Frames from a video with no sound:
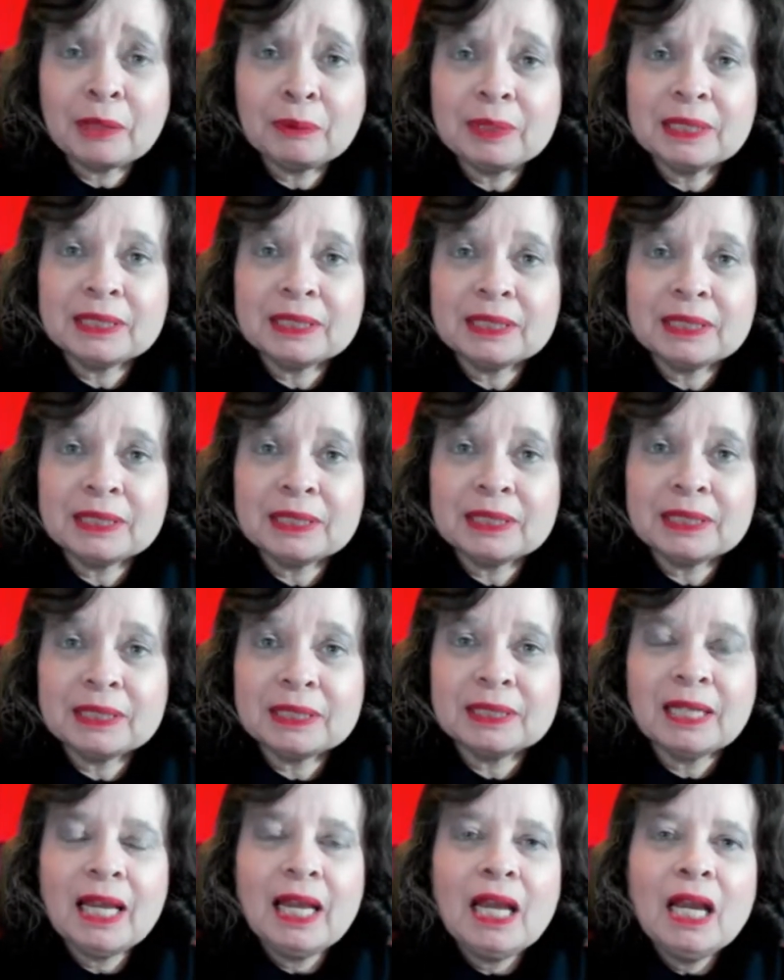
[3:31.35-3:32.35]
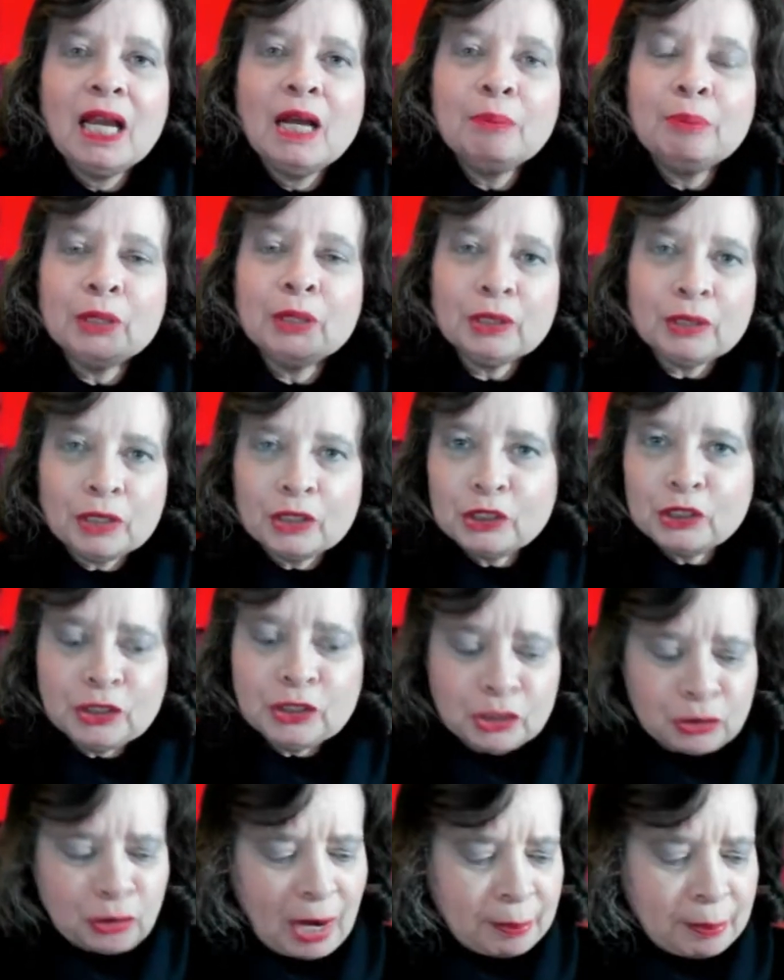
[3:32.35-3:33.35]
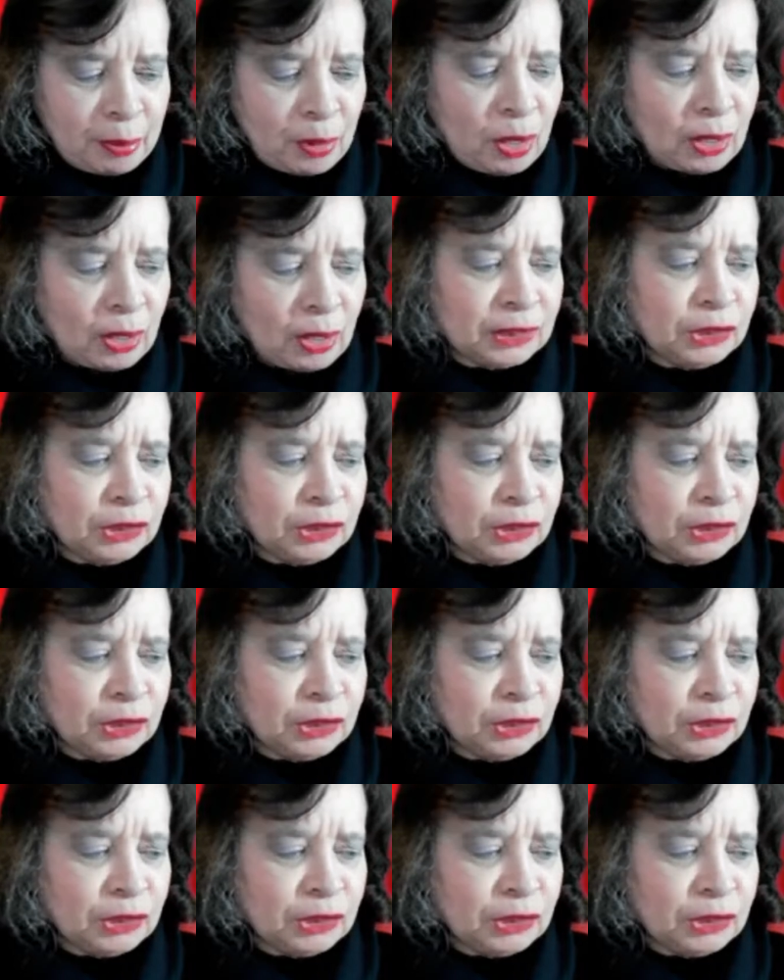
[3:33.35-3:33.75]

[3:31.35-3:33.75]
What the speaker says: In other words, put it onto a tripod,